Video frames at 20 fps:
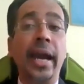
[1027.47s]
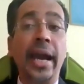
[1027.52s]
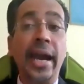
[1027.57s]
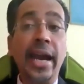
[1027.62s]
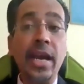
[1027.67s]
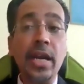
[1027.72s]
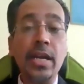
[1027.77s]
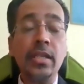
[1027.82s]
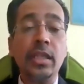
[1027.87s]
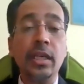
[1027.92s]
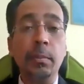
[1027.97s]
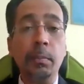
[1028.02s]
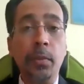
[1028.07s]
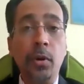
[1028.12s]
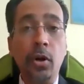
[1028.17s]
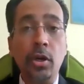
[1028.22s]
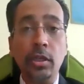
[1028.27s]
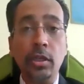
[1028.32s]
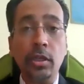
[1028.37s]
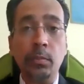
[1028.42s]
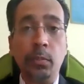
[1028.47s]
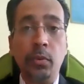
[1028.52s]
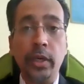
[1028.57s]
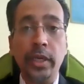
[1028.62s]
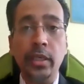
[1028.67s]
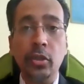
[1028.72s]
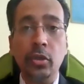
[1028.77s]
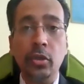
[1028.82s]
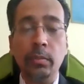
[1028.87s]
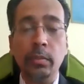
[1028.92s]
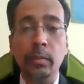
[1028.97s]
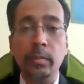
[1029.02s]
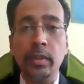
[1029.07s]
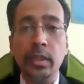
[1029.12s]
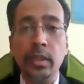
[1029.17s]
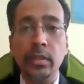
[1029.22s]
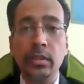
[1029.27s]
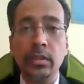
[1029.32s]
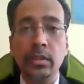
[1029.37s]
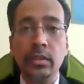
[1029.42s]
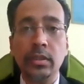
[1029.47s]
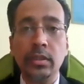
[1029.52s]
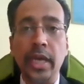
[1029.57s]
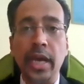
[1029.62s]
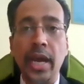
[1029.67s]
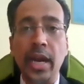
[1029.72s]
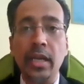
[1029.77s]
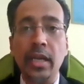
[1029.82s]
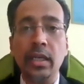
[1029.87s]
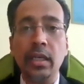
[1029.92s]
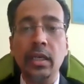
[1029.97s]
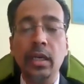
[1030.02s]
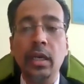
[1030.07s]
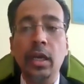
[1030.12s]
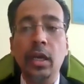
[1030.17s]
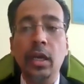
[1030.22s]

And the important point to remember is that